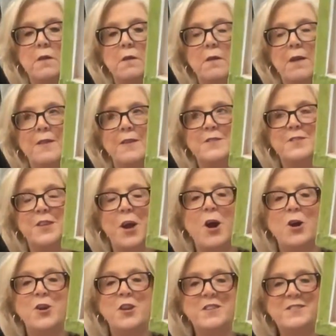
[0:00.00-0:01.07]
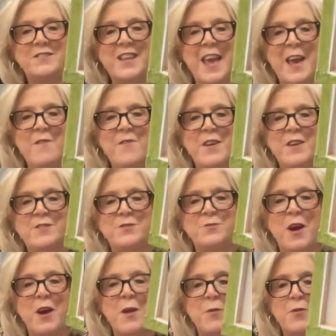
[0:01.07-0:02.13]
let's see, artist canvas,
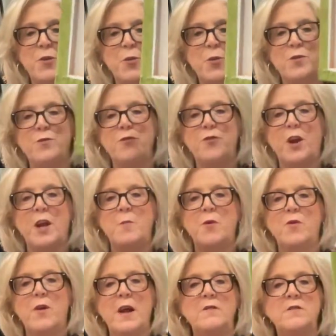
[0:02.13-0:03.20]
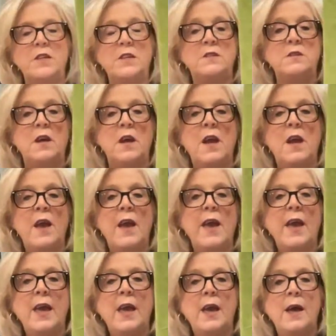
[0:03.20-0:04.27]
right, with the wooden frame around it.
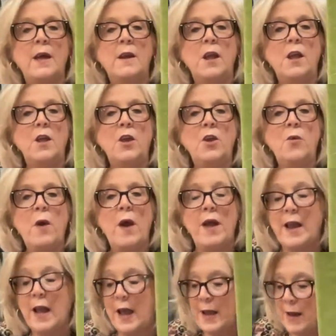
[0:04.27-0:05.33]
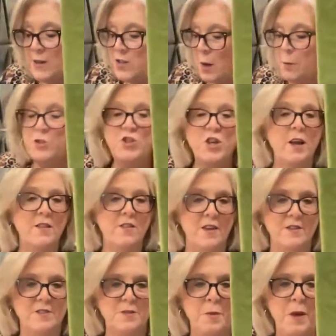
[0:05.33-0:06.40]
And I double checked
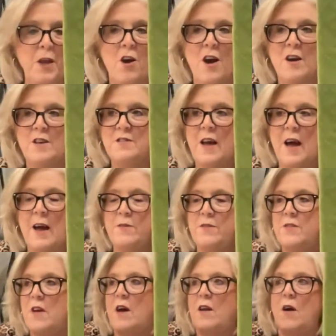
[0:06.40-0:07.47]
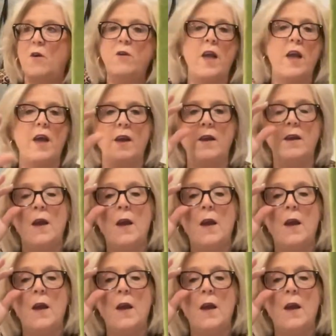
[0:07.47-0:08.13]
this because I thought, okay,